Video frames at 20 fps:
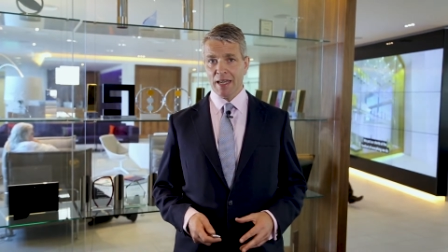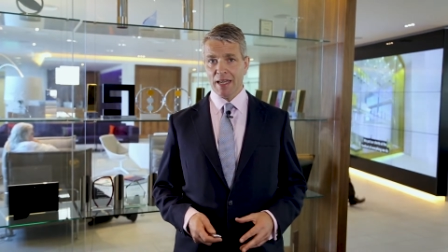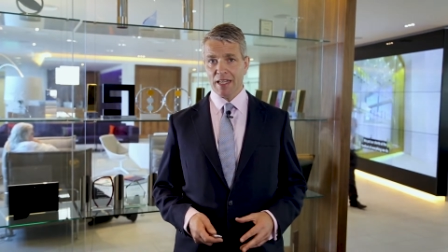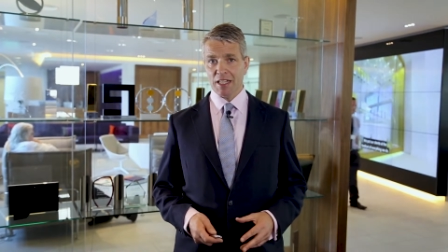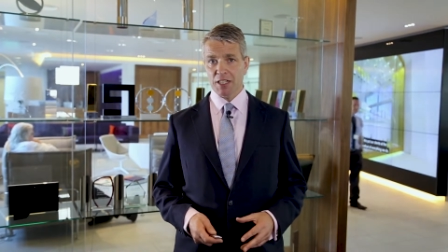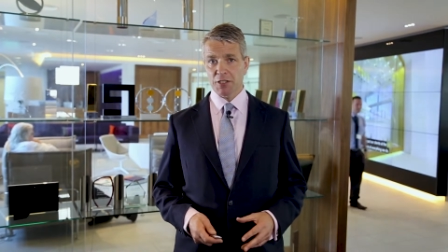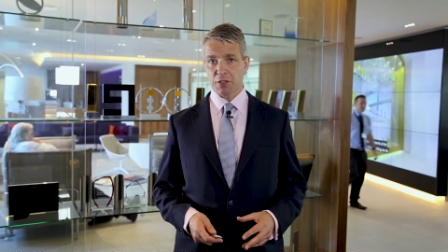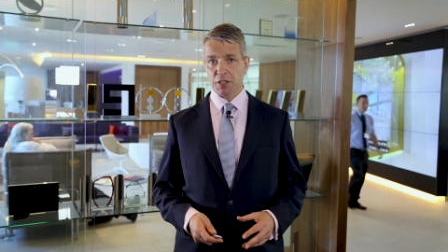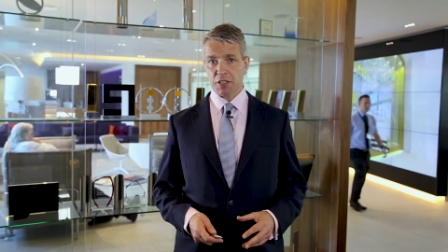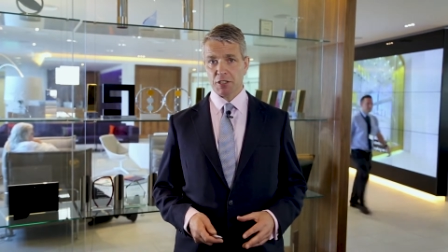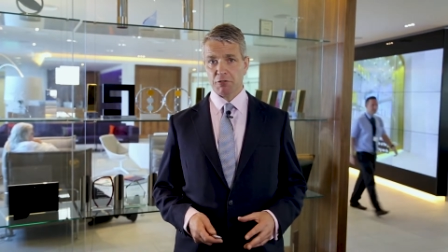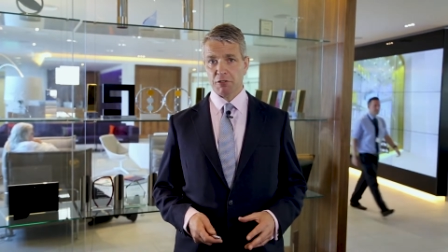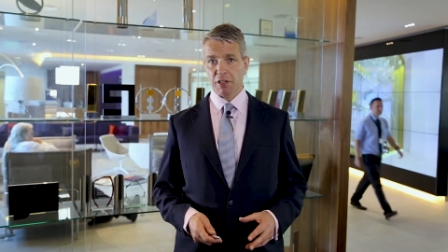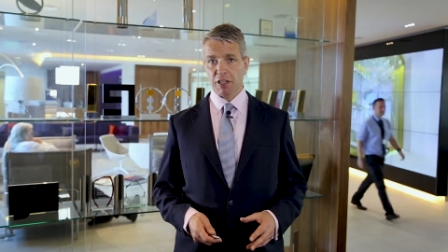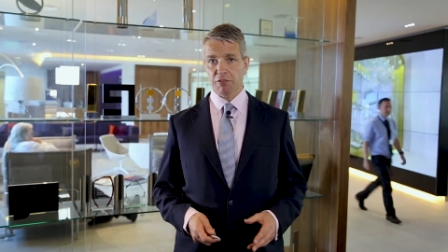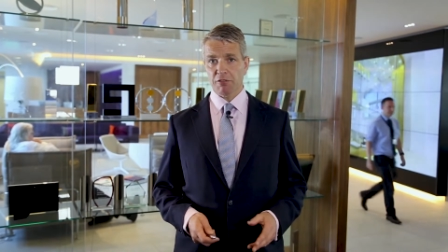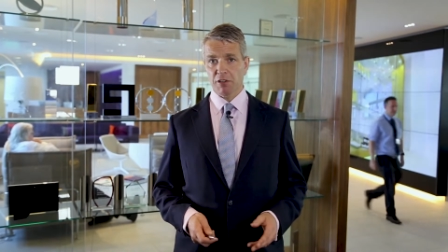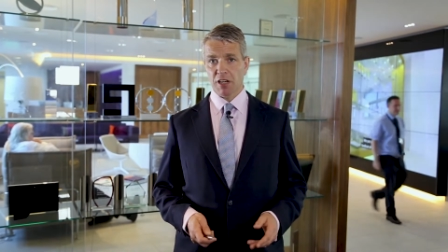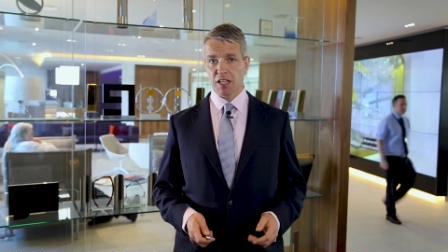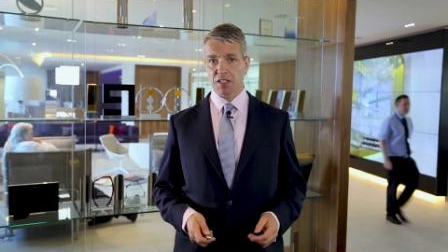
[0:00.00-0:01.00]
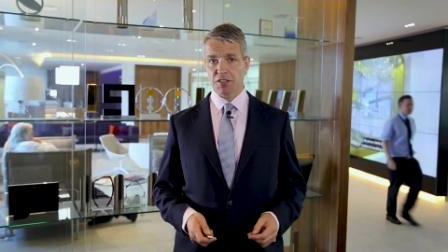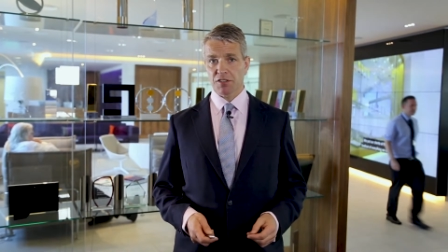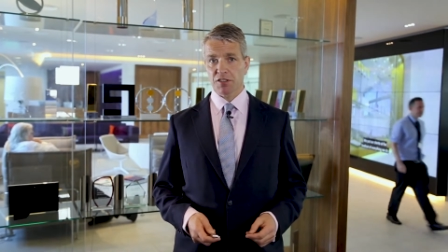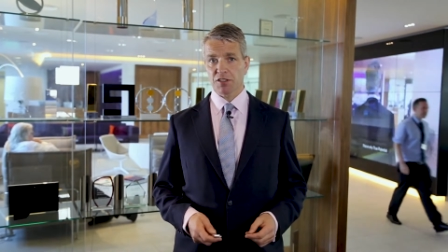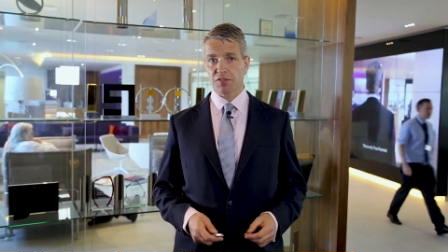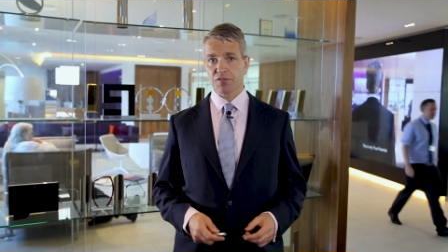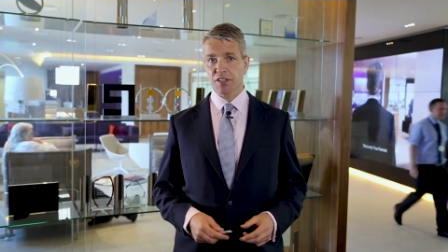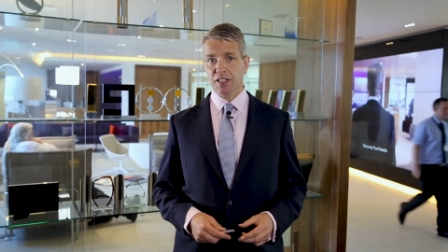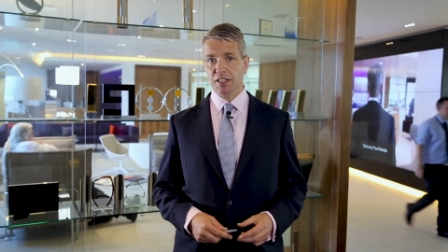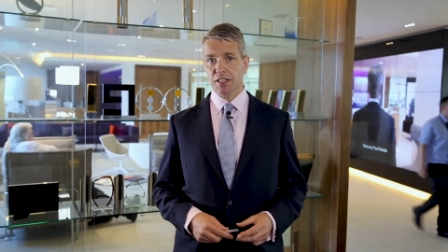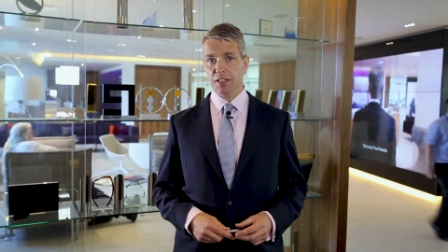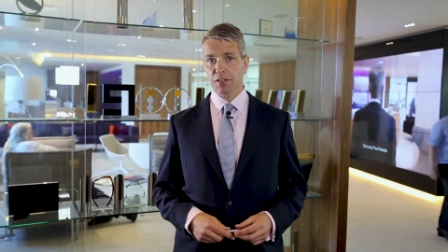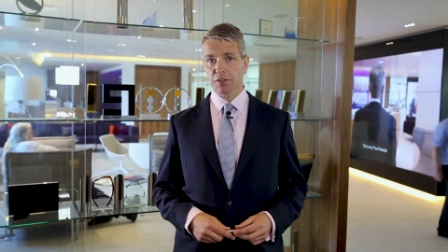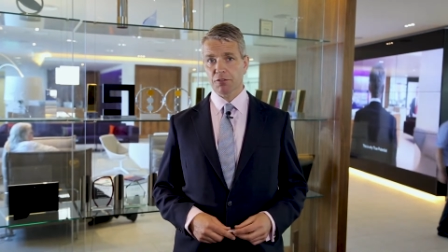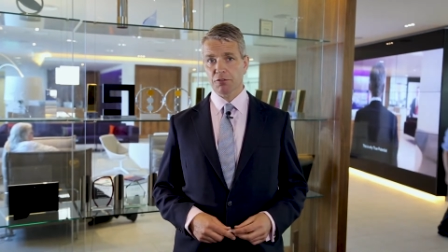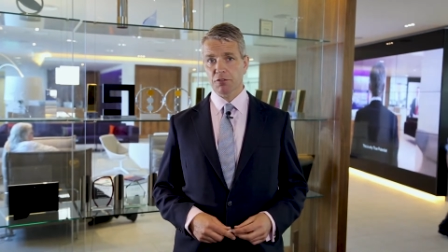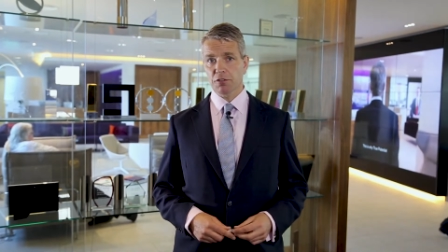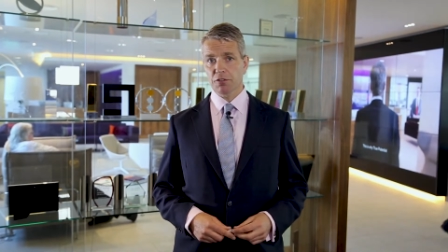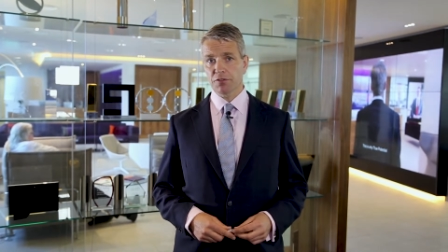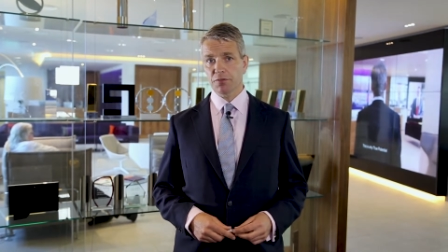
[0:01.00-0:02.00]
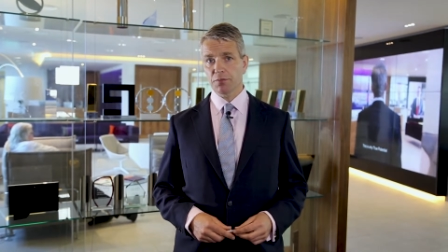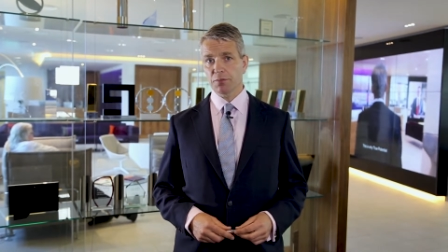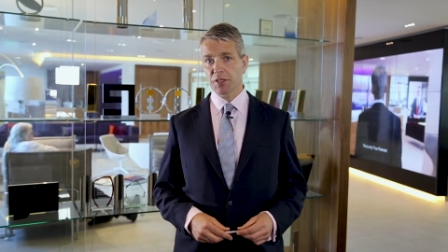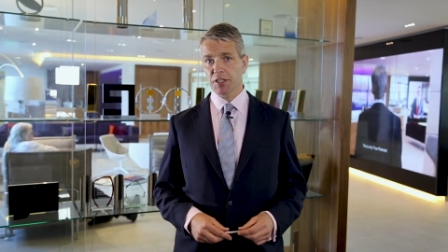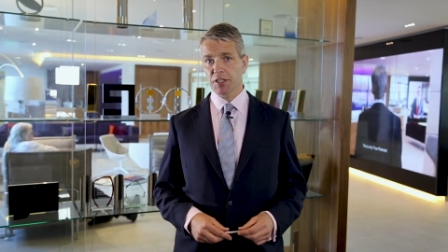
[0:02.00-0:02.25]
interest rate rises feeding through from